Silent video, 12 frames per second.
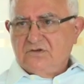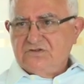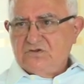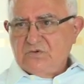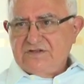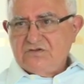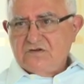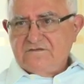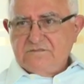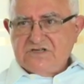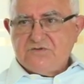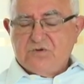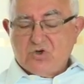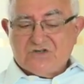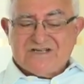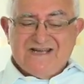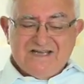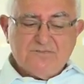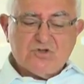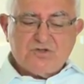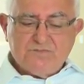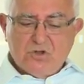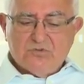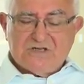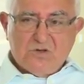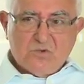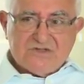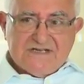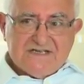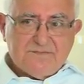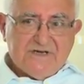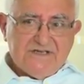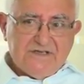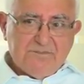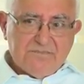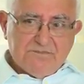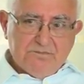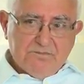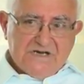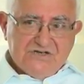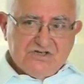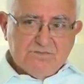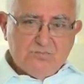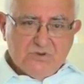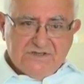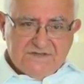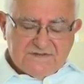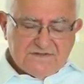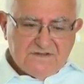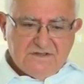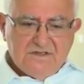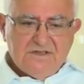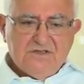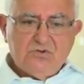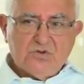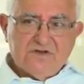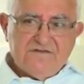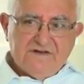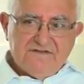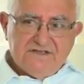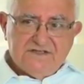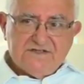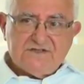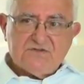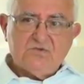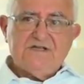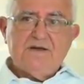on the 20th of March because I had postponed. I was asked by the Belgian police to give evidence to